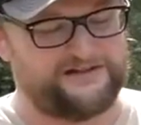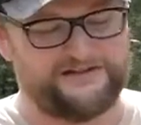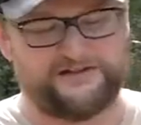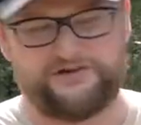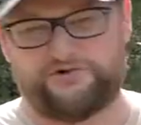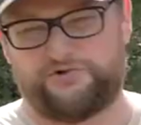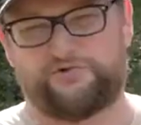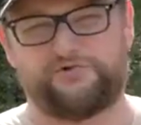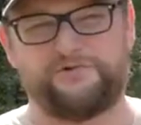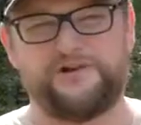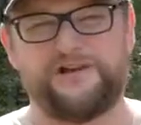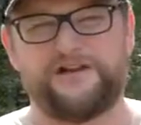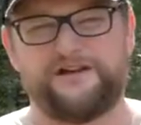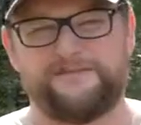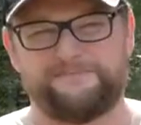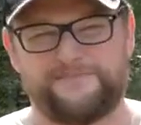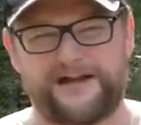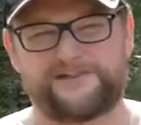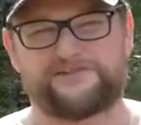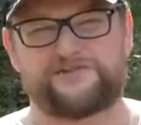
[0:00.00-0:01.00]
initial
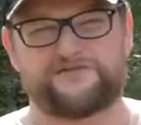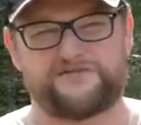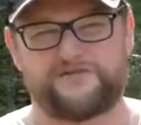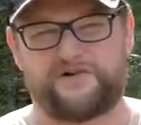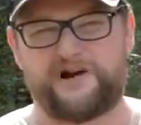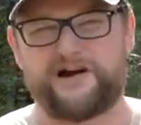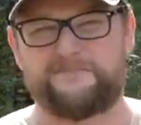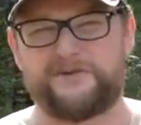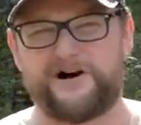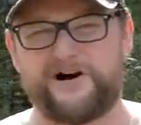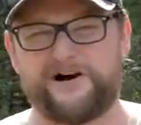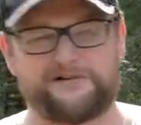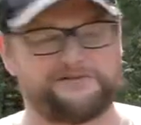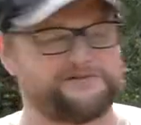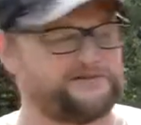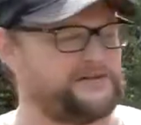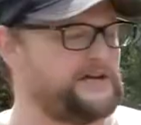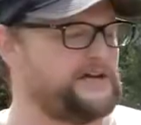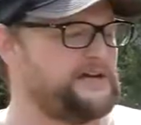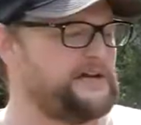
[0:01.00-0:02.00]
batch of Stribogs.